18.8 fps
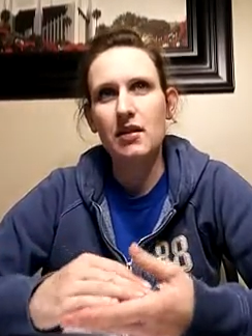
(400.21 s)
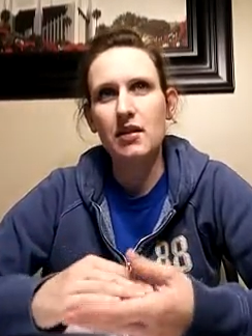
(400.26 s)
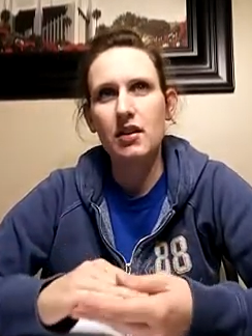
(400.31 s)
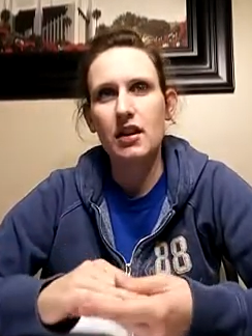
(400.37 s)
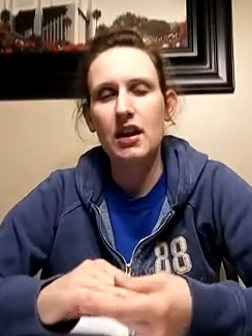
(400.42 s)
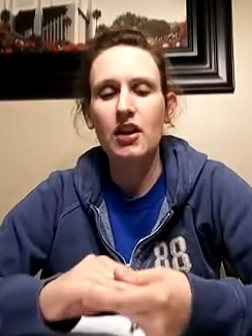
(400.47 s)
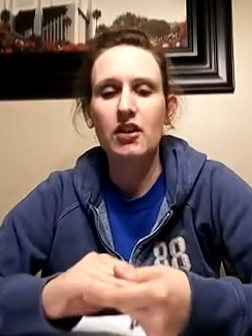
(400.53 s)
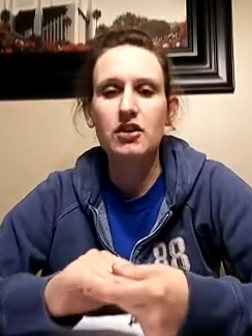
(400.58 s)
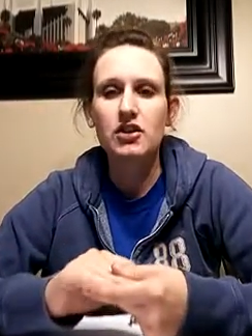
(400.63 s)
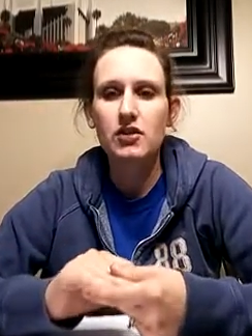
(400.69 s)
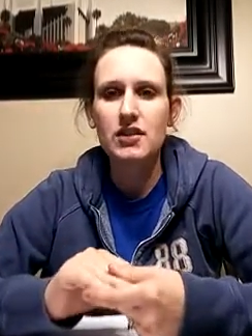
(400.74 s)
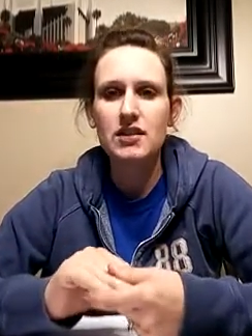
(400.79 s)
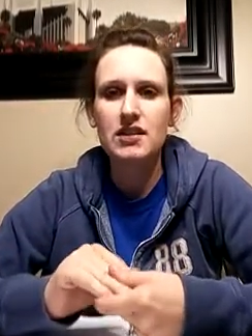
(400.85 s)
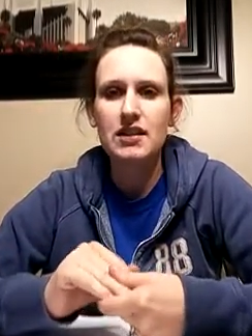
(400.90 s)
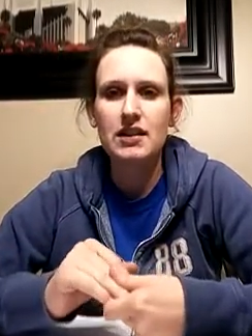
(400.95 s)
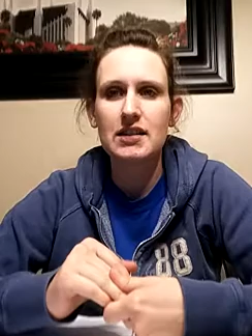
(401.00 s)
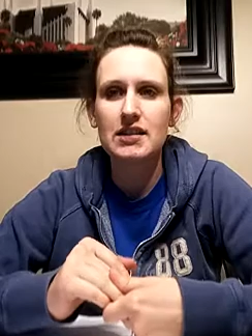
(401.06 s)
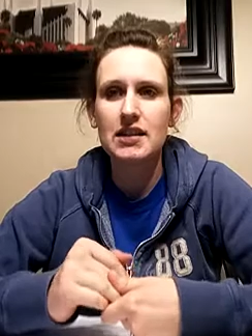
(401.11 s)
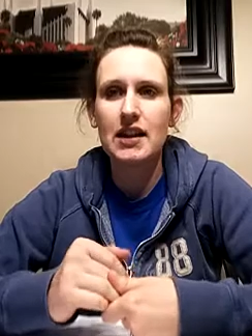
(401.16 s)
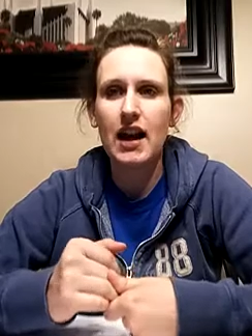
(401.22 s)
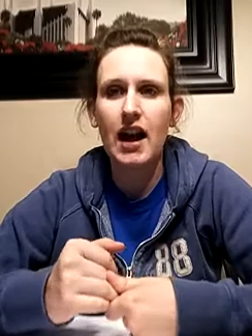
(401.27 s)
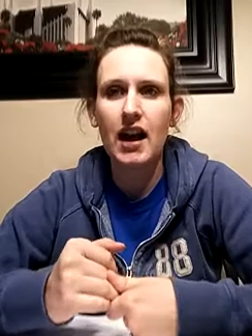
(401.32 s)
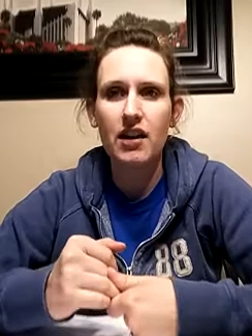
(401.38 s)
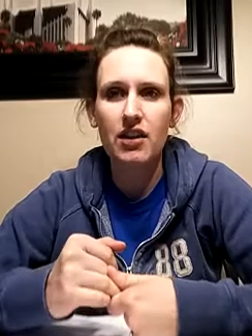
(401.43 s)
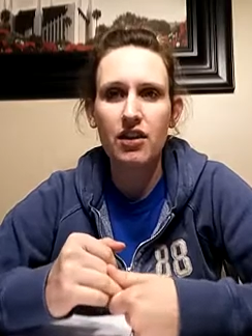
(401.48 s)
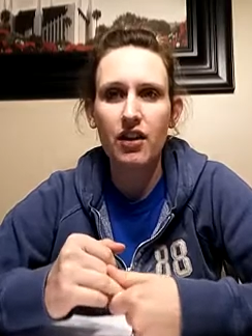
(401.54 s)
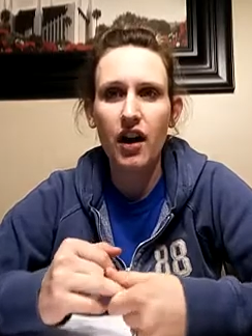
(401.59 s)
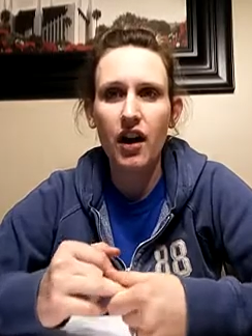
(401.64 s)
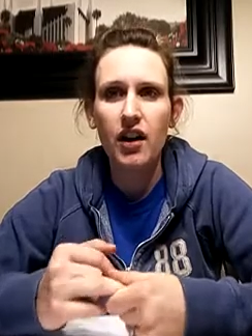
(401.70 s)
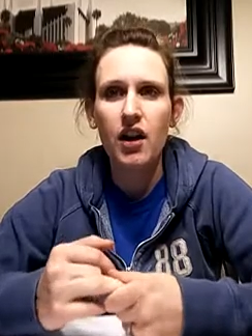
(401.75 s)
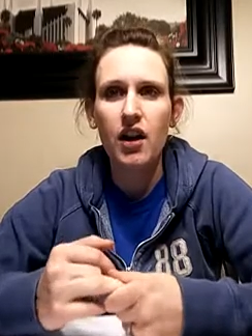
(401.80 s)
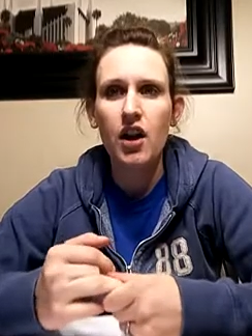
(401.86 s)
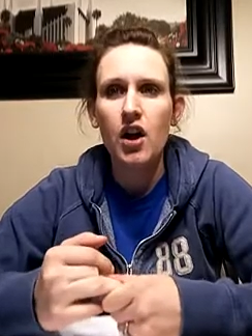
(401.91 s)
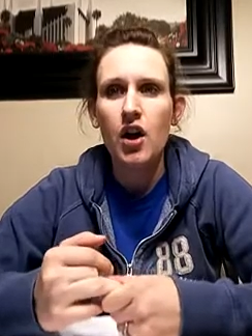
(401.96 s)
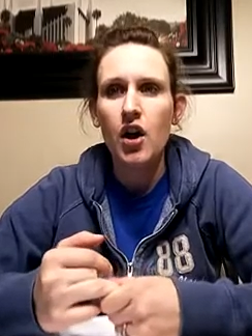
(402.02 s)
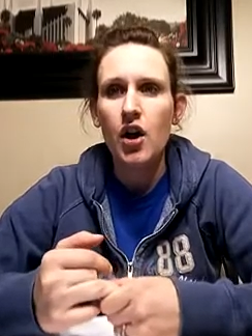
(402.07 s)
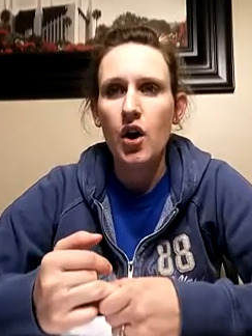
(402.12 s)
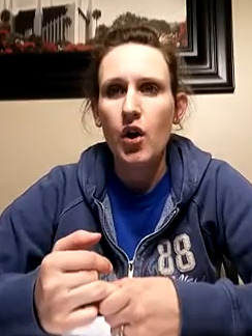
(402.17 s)
characteristics that I thought
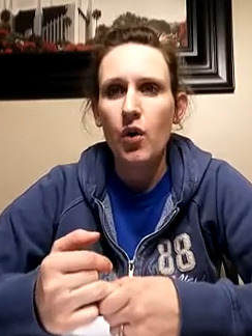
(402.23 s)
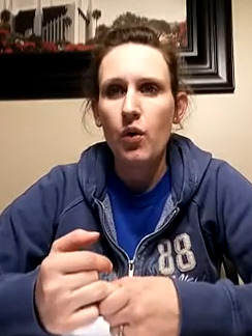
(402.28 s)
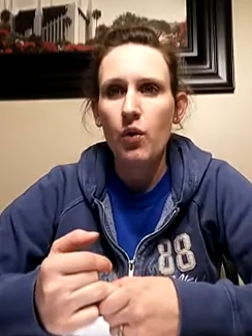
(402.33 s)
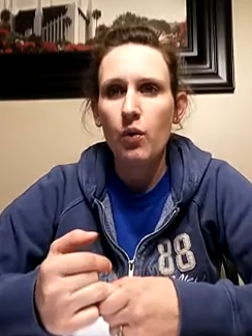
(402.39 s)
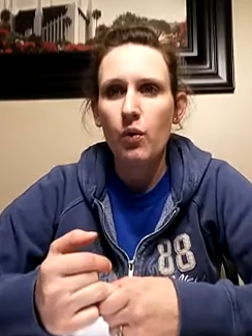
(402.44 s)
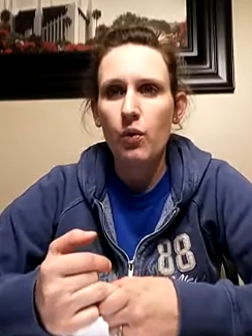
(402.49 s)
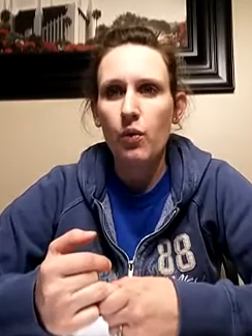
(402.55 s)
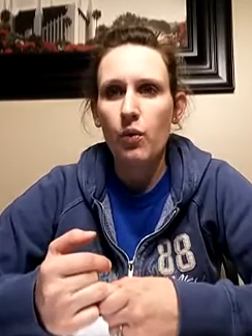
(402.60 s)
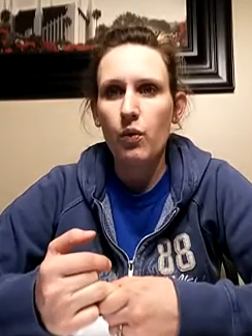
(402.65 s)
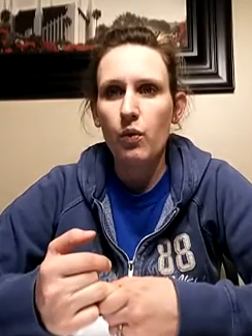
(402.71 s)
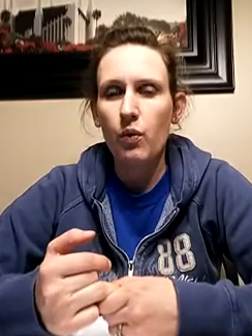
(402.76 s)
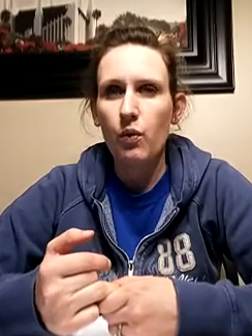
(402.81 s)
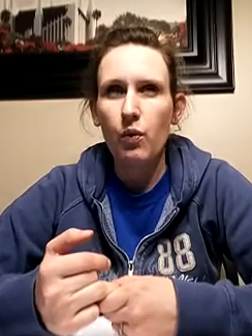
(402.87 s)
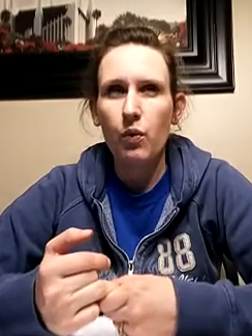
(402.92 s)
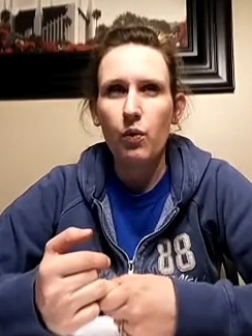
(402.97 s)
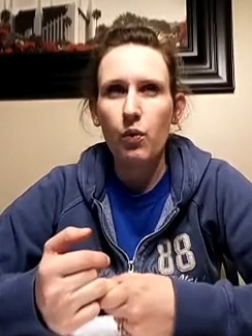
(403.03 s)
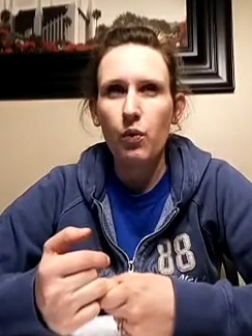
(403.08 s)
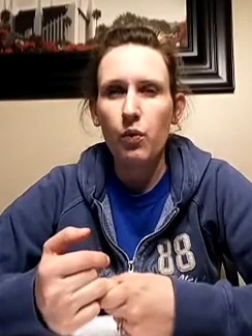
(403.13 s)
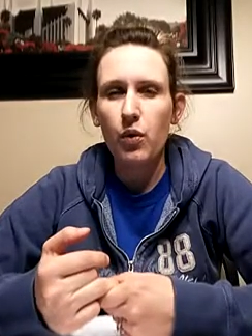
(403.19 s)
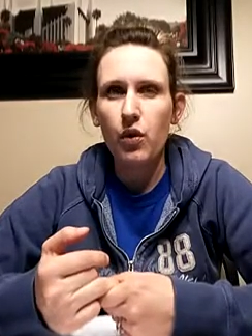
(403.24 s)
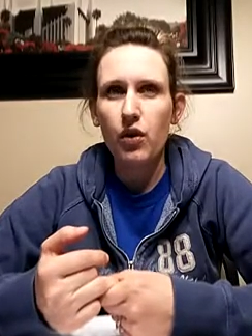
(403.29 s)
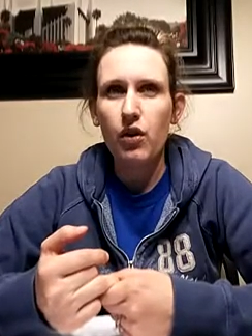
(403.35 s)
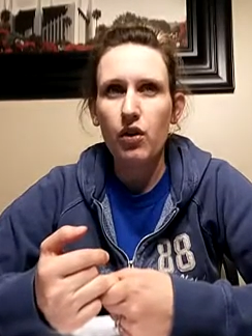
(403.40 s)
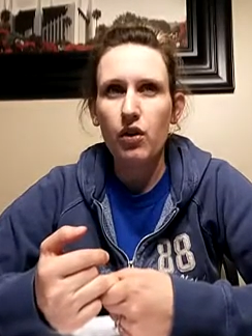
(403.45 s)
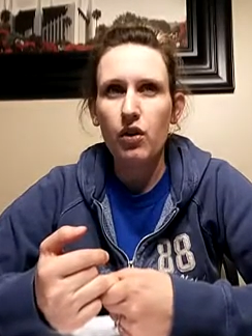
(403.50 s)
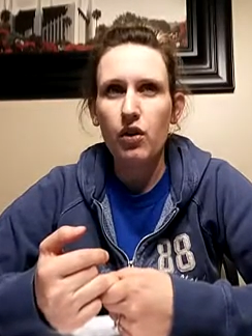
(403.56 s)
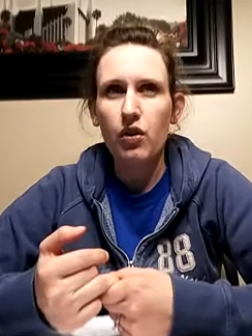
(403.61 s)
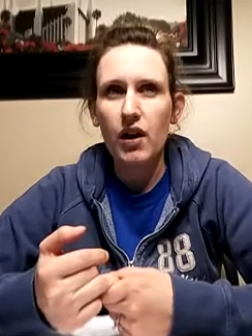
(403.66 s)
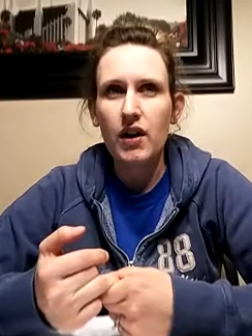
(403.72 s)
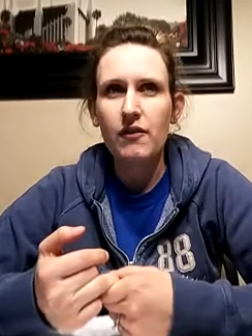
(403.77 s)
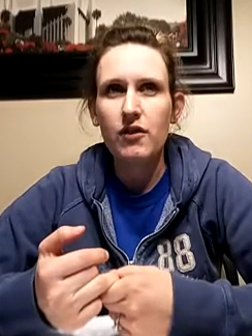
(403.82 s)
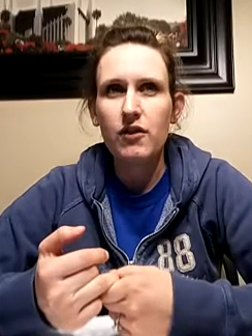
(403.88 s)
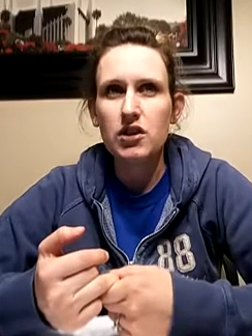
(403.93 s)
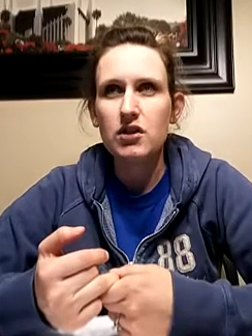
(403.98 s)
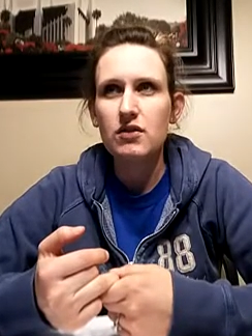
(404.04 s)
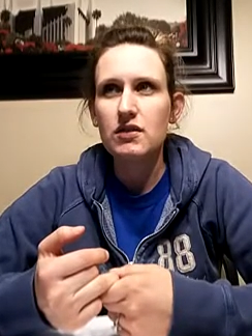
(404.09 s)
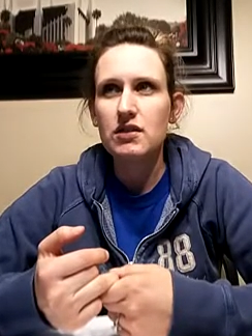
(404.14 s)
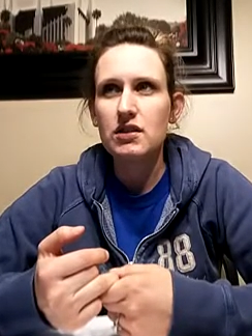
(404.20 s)
were great
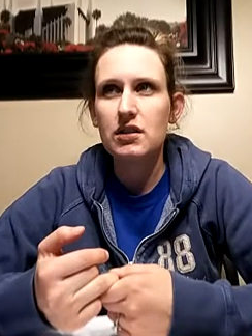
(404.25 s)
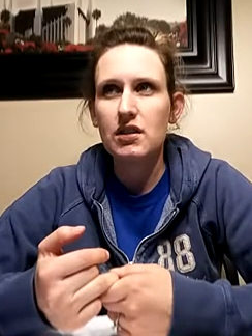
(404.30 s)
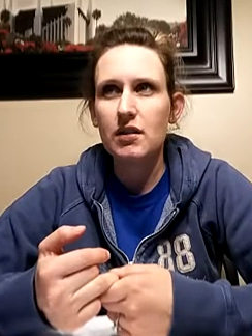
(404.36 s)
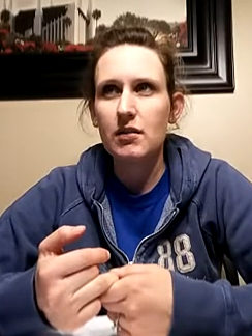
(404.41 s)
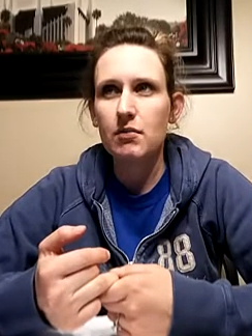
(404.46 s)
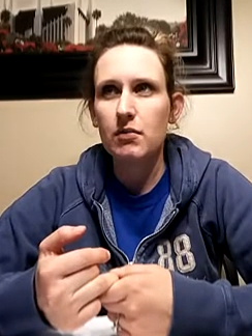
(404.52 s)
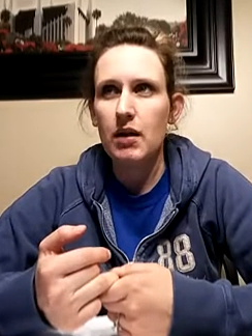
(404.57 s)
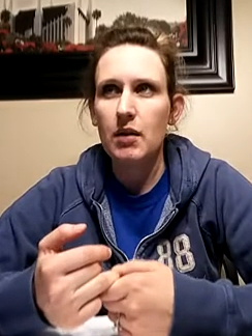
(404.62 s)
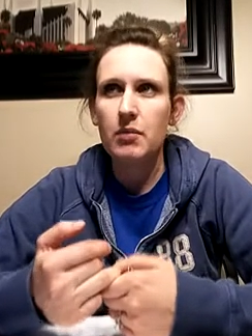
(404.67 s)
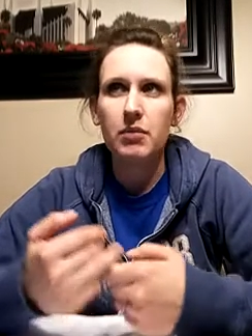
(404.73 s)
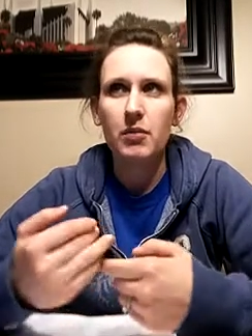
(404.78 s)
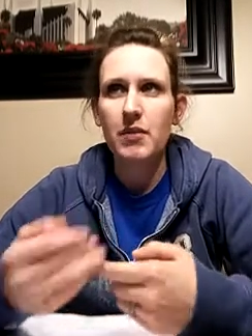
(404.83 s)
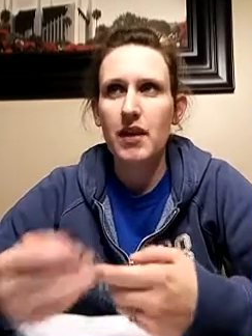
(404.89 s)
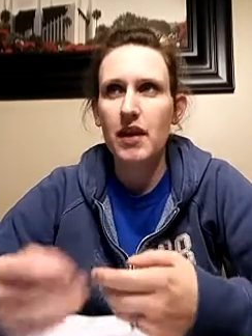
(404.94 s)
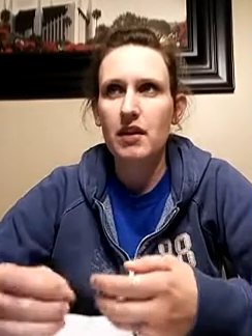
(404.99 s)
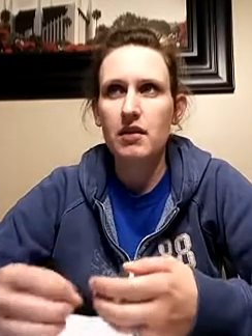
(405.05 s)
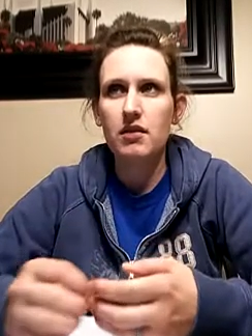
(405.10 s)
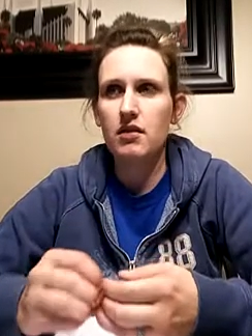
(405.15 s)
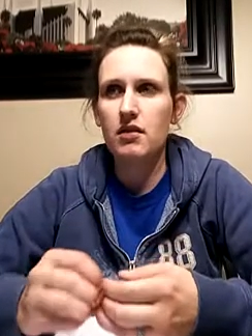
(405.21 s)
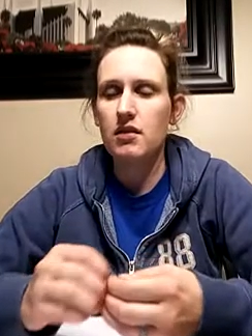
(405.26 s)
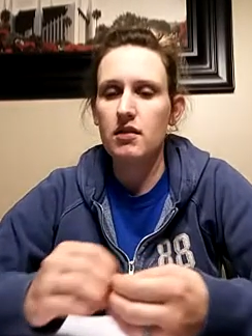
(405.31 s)
virtues to implement,